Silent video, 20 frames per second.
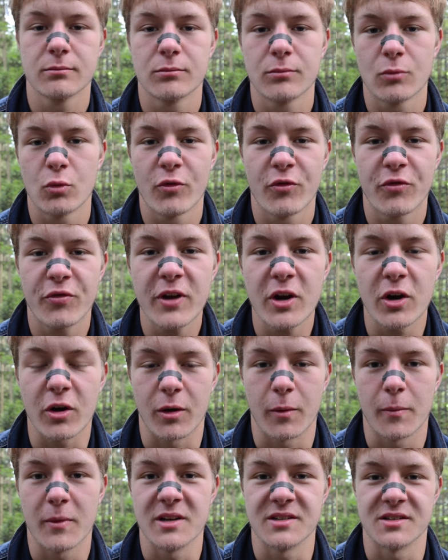fear
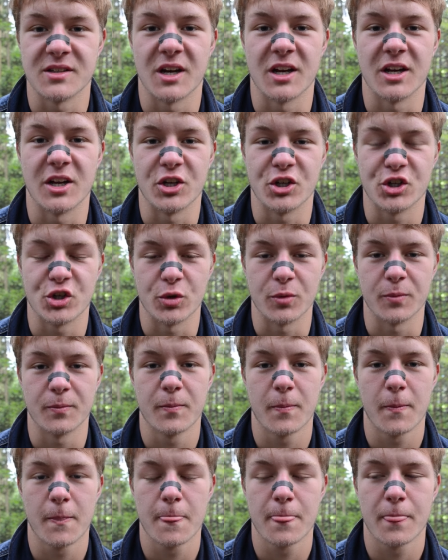isn't an issue
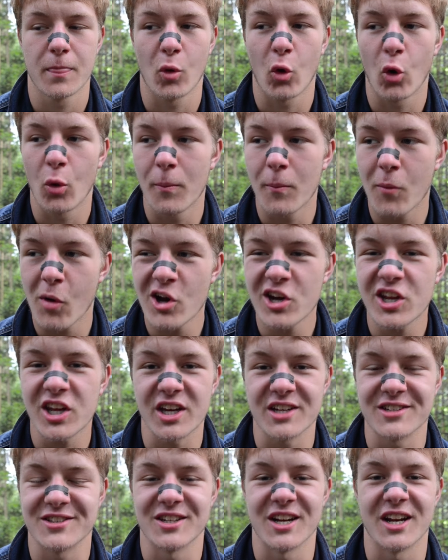or money
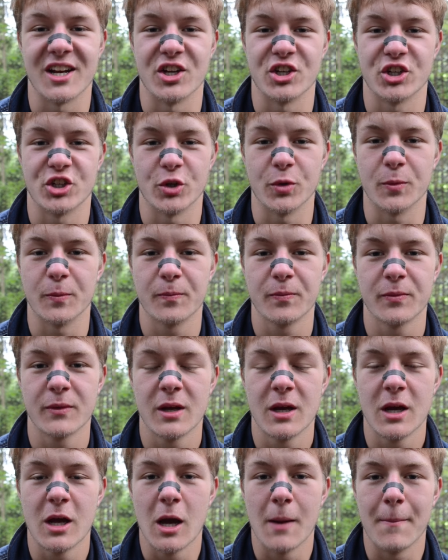isn't an issue,
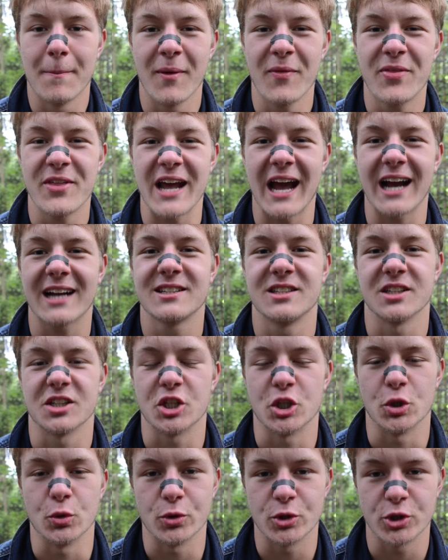but the
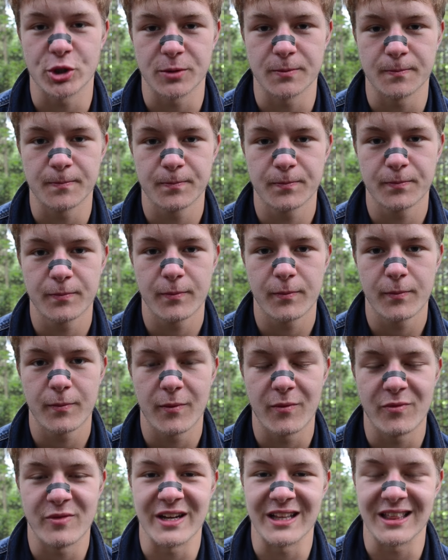execution
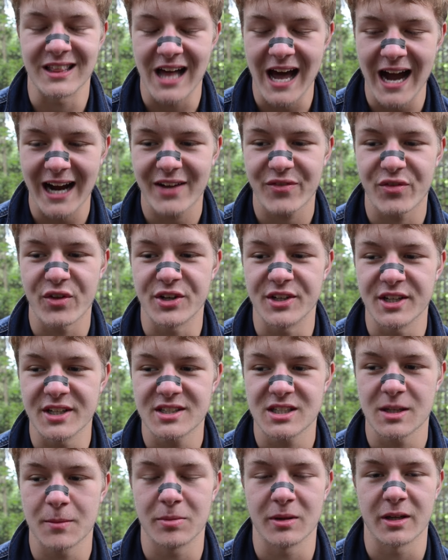they lack the
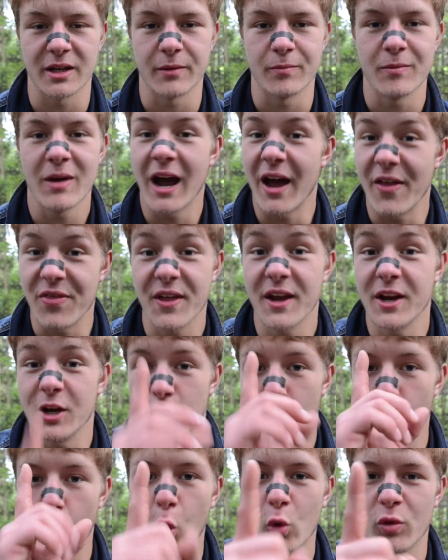discipline, and they
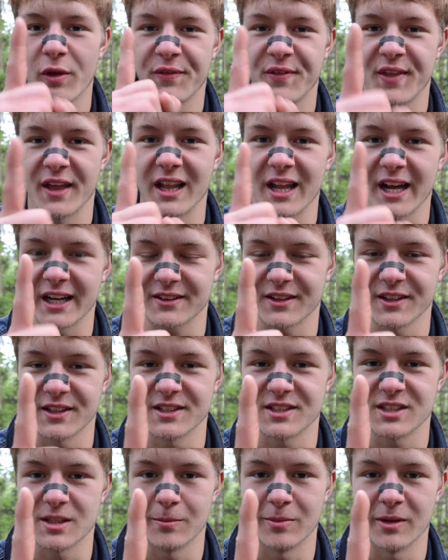know that they lack the
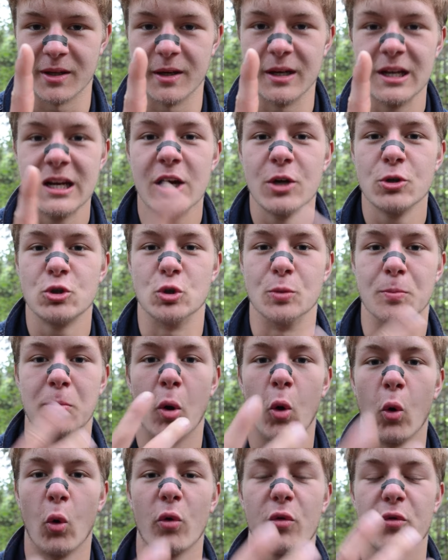discipline to
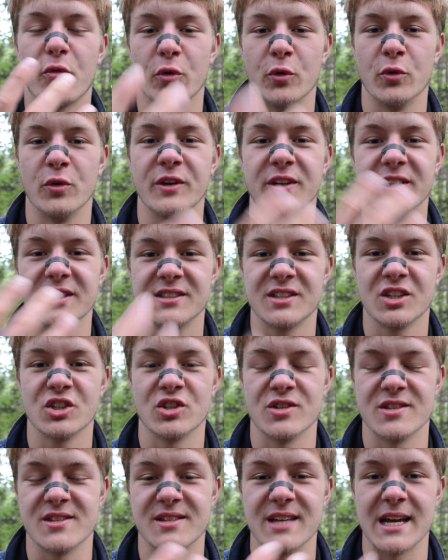pull through the
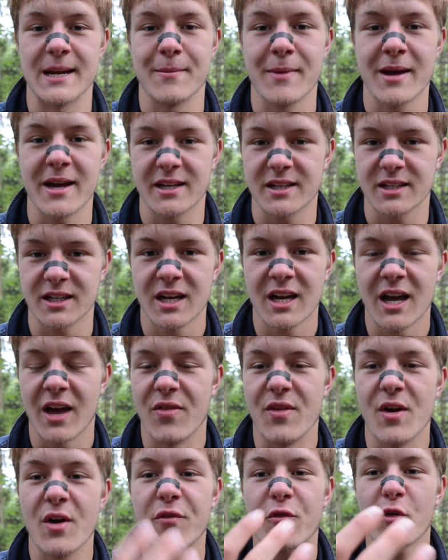decisions they make.
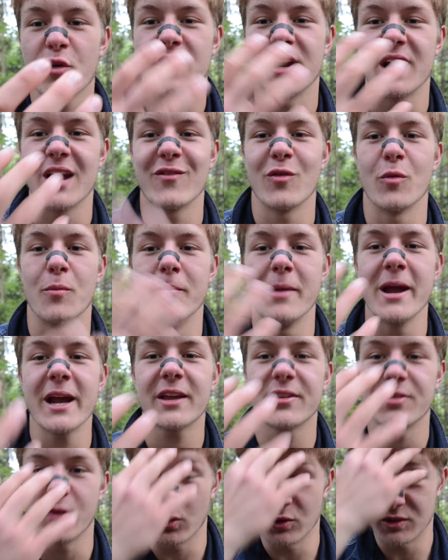Therefore, they never make
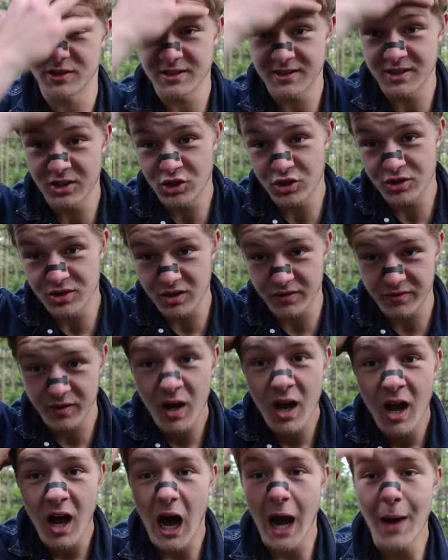those decisions of,
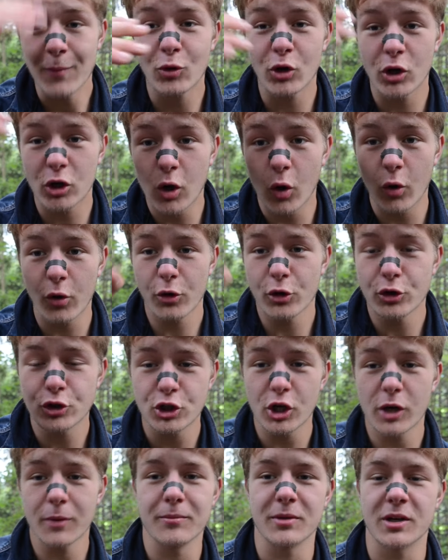I'm gonna go to the
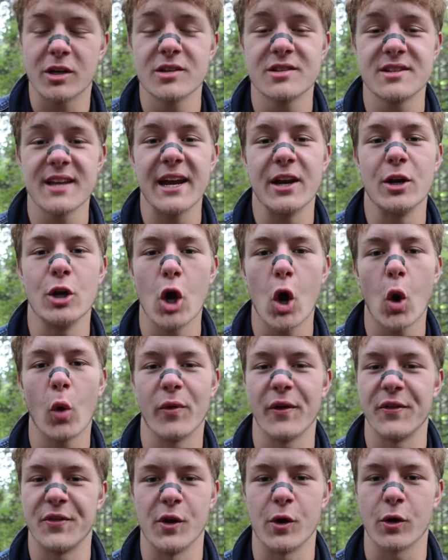gym because they know
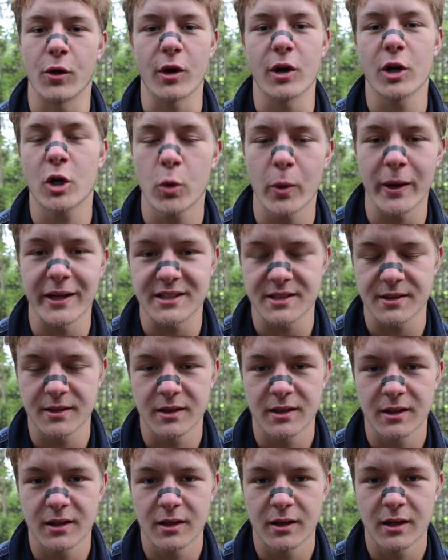that they're gonna quit.
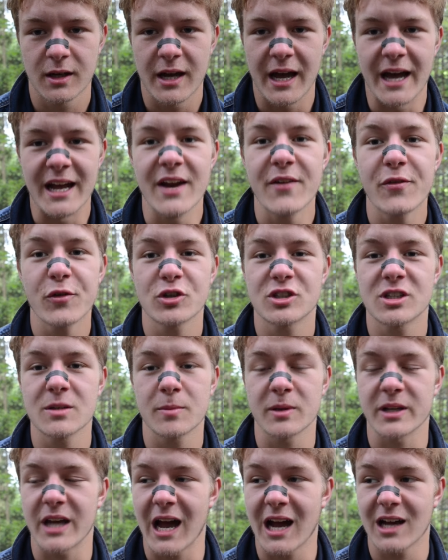And if you
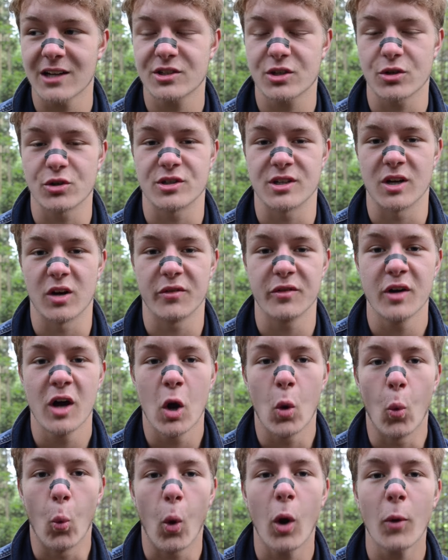simply ask yourself,
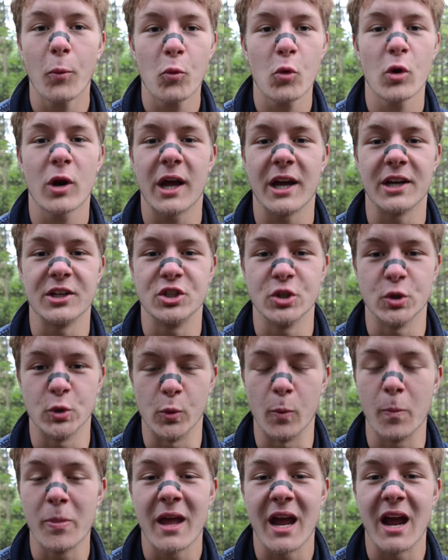what would I do
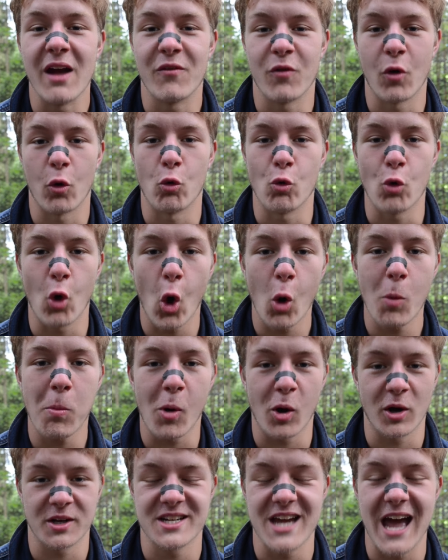if a
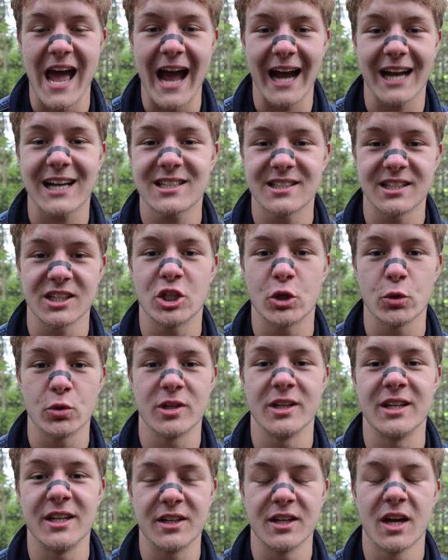robot executed
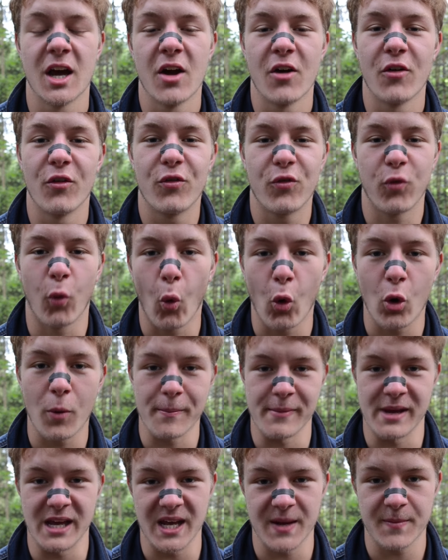it for
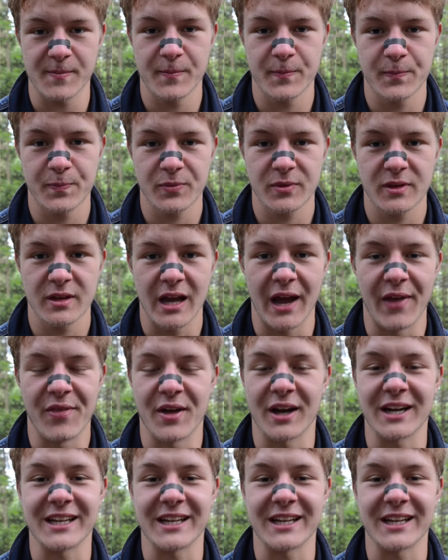me and then